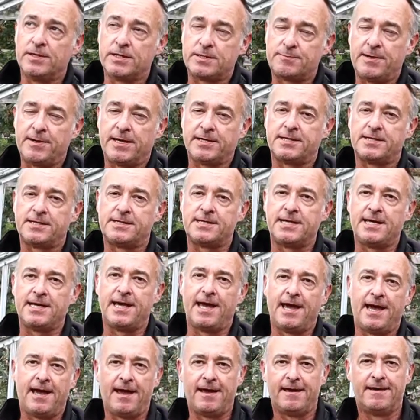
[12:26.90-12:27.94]
expect to see
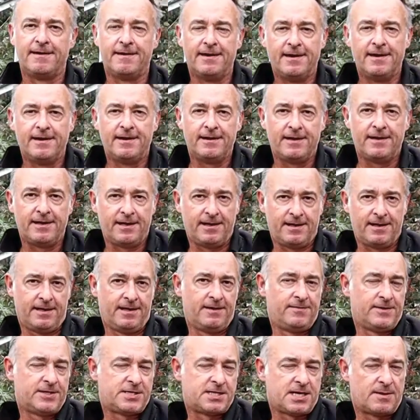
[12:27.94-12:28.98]
here
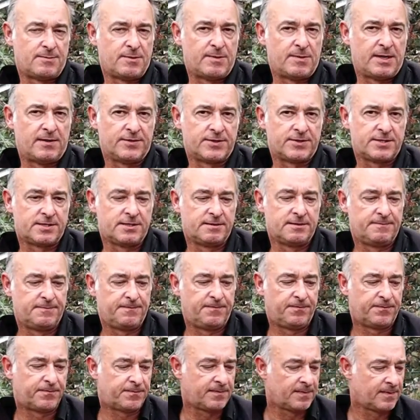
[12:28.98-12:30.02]
in the summer months.
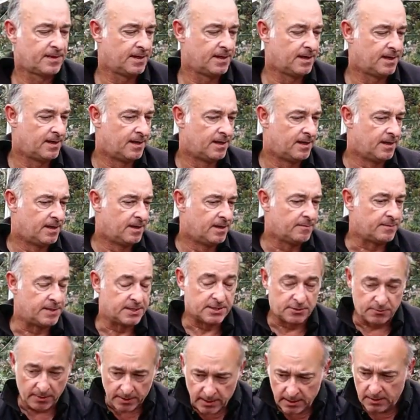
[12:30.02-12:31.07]
But there's
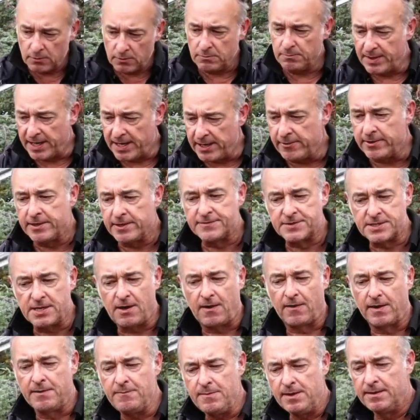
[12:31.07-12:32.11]
quite a long period of
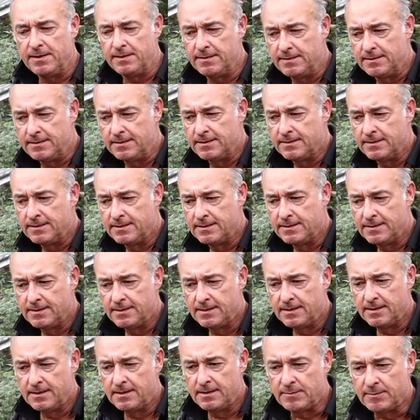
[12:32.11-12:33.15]
time
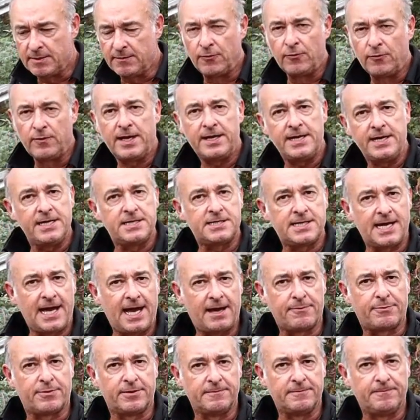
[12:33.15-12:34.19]
before that needs to
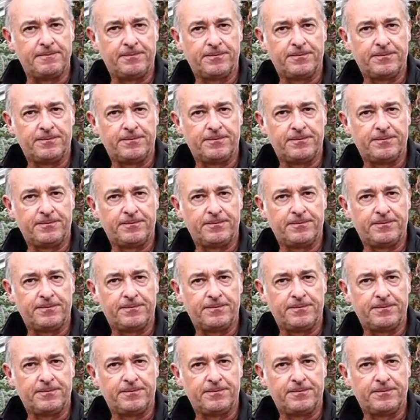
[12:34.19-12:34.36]
happen.